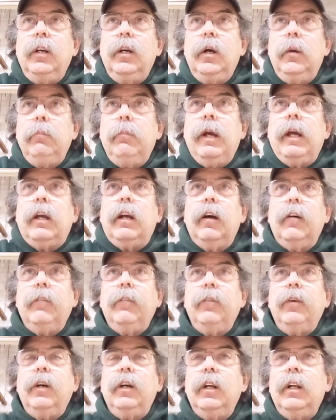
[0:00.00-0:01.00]
make a
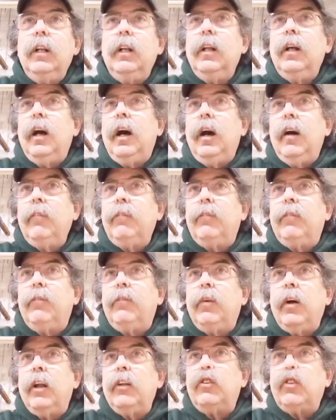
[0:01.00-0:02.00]

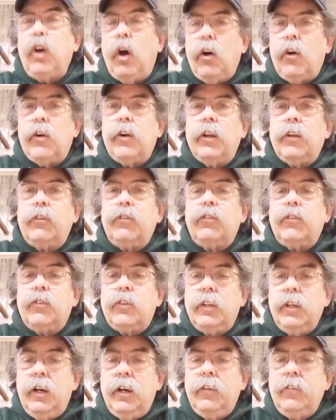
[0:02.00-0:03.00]
TARDIS,
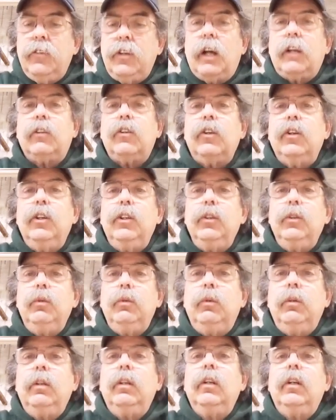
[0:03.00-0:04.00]
the Doctor
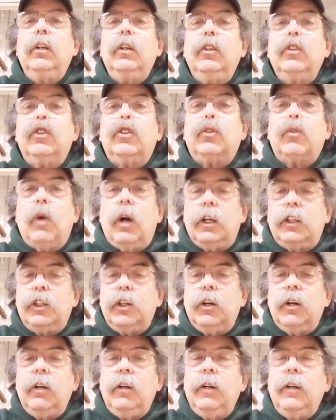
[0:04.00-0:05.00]
Who
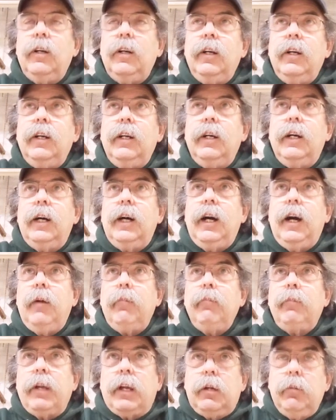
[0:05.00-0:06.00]
structure,
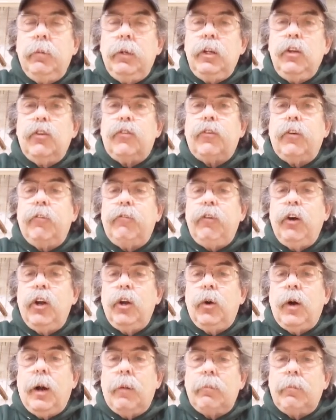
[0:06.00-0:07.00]
that could be used for a
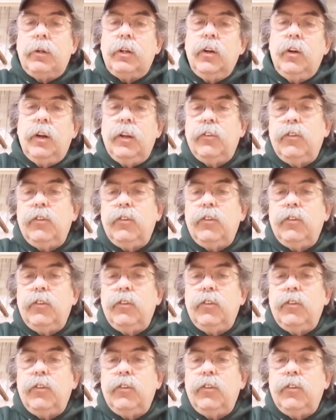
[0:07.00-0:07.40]
photo opportunity.